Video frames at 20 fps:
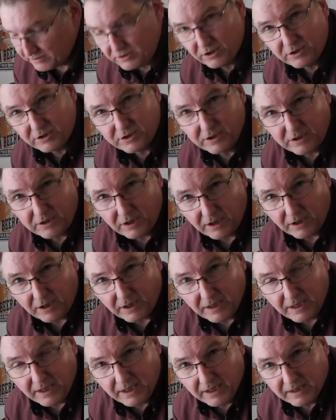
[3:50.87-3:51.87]
just
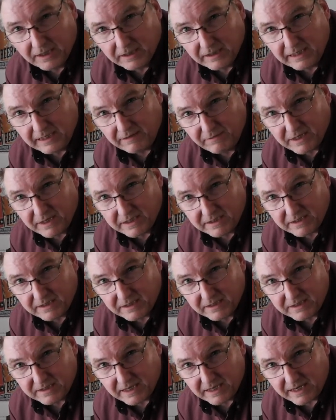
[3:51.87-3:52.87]
leave this
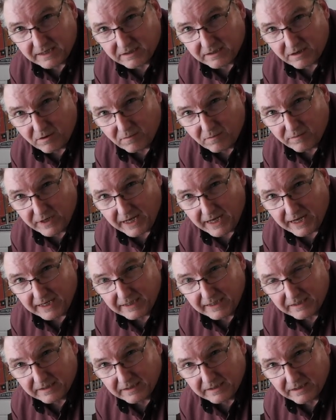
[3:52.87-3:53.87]
to sit
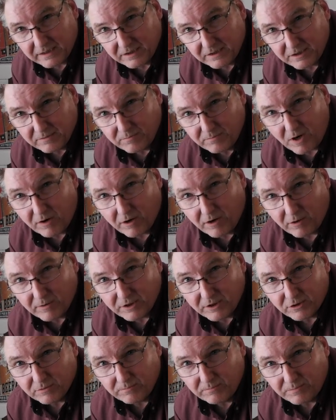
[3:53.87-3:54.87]
overnight, and tomorrow
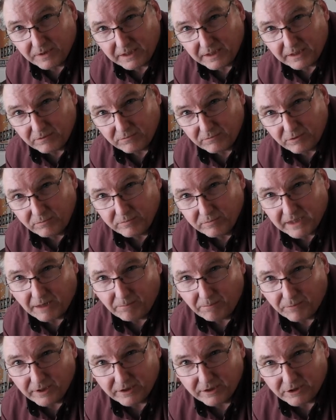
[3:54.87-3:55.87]
it should be at room
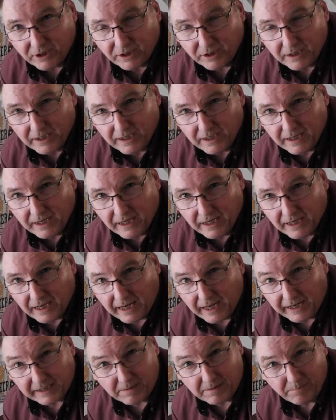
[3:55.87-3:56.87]
temperature
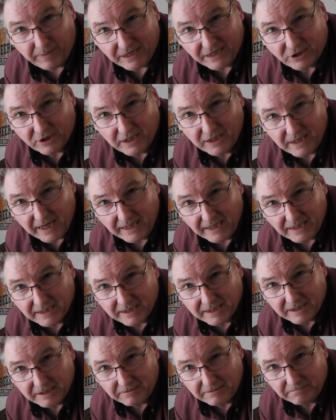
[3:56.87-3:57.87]
and I can pitch the
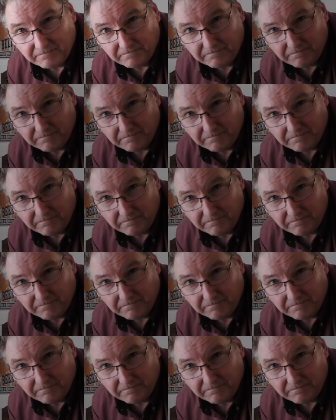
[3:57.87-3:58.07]
yeast.